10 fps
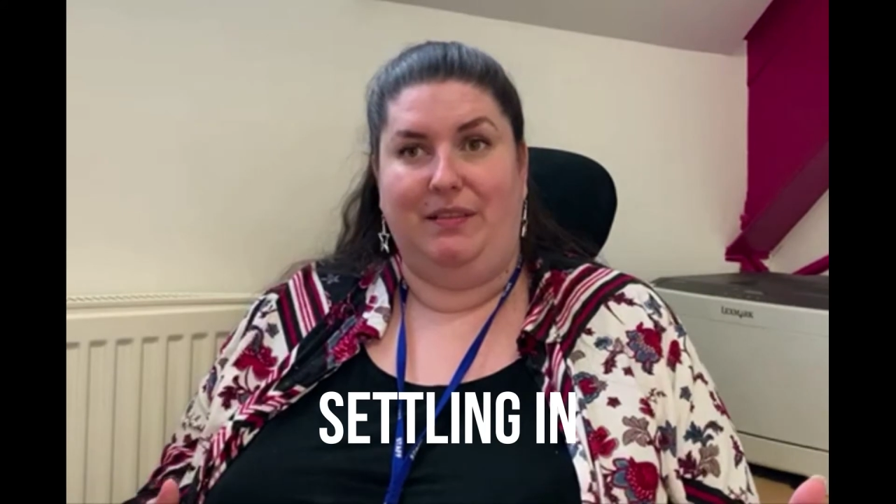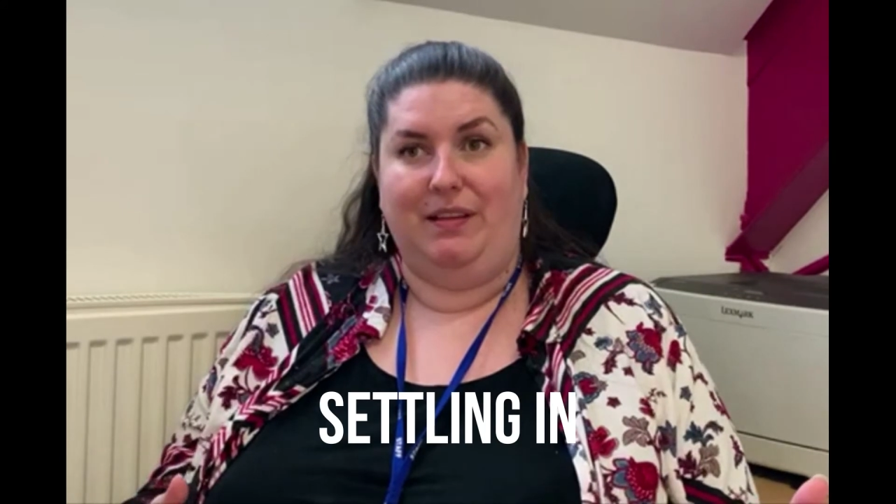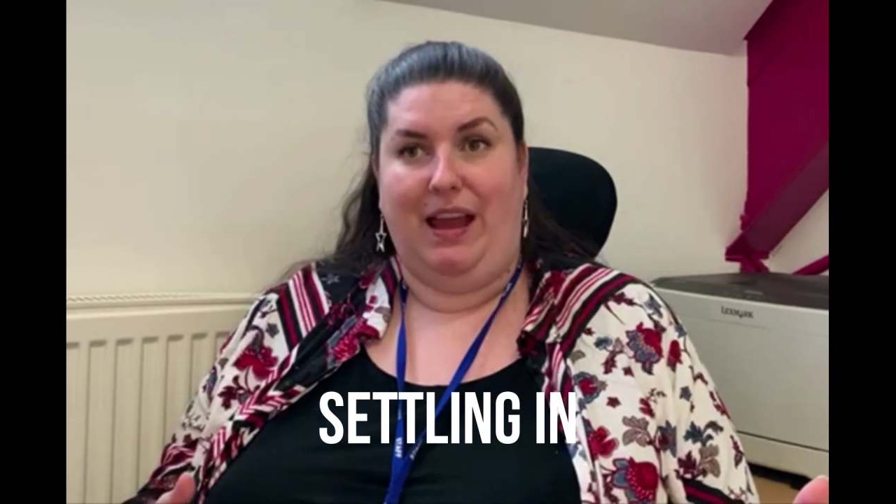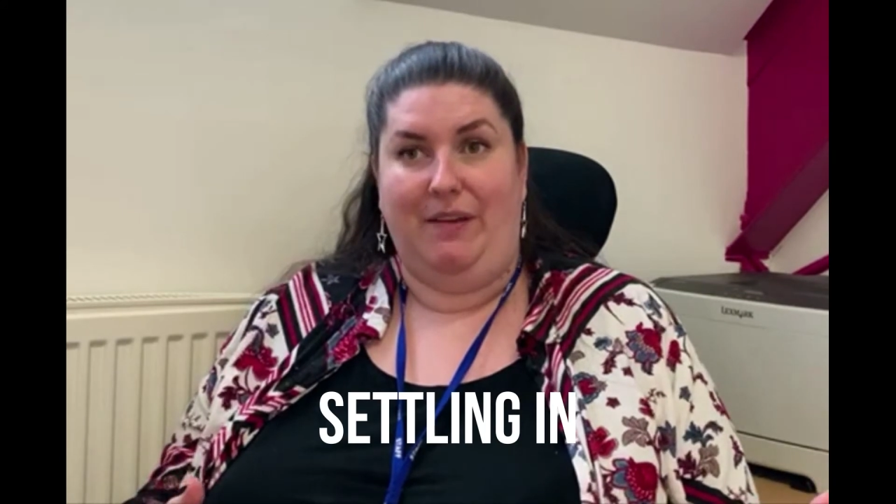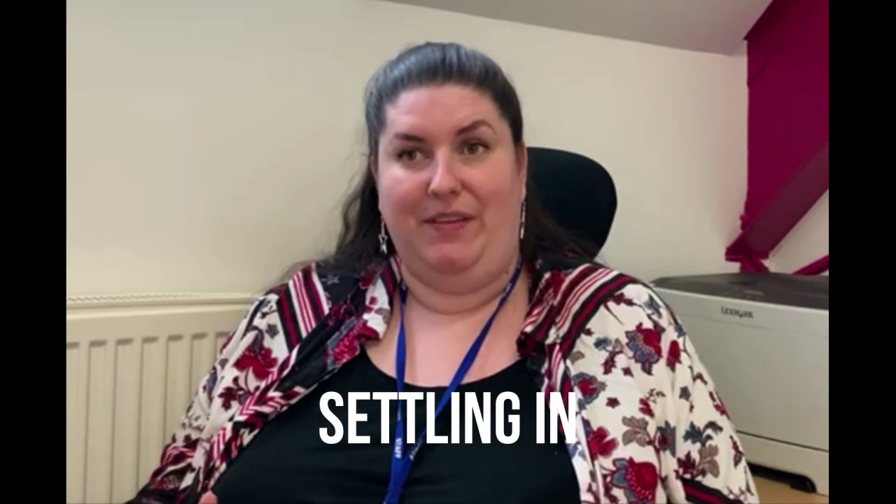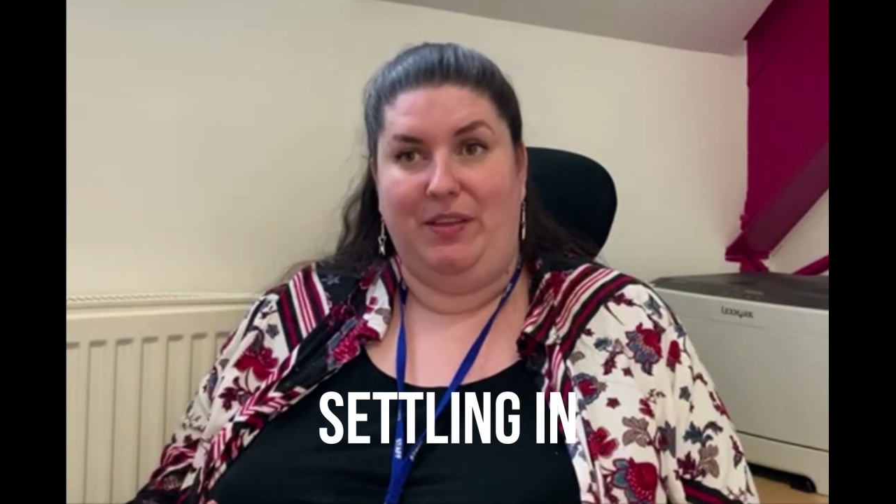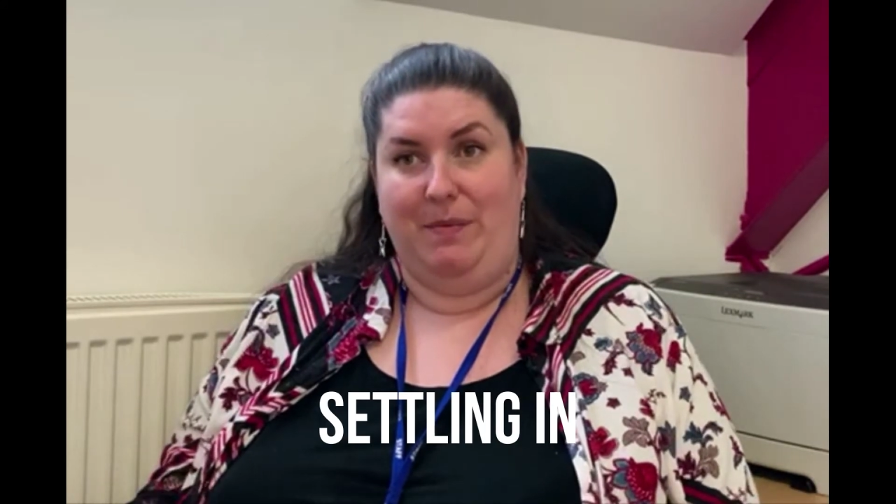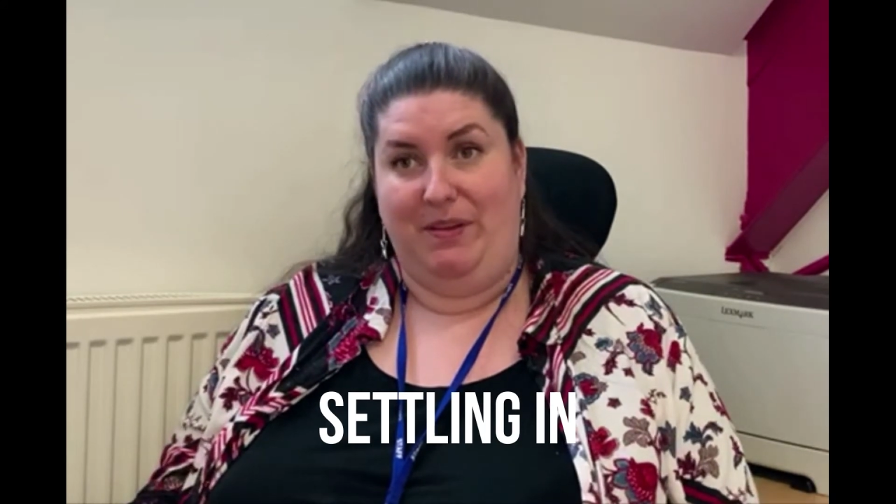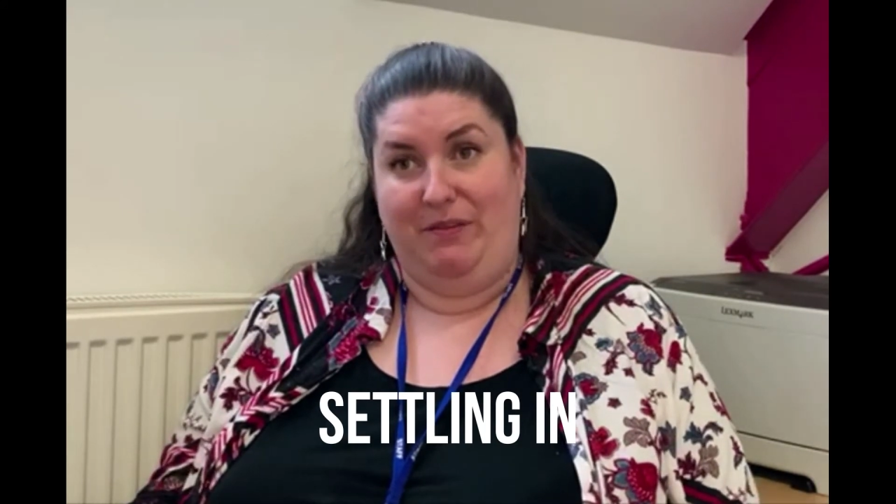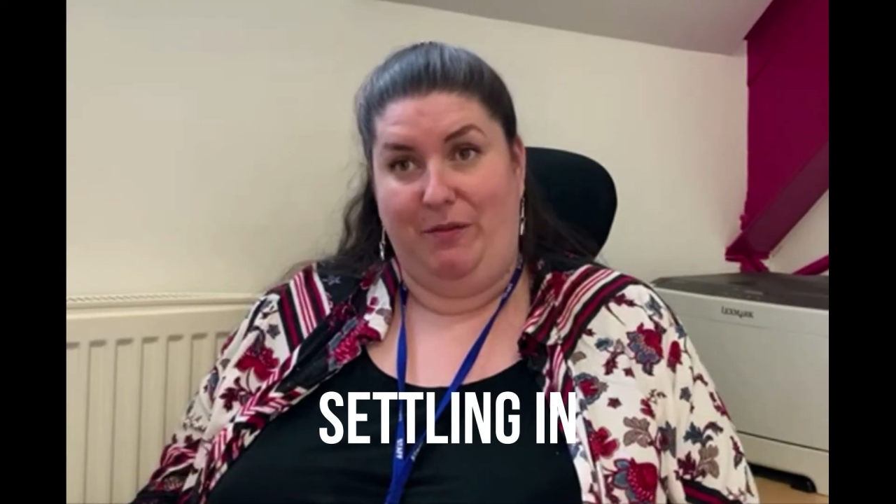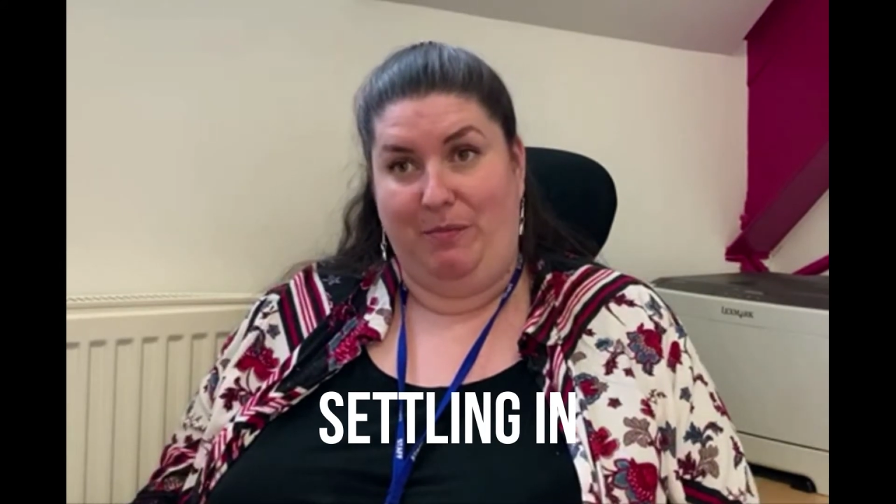having them in for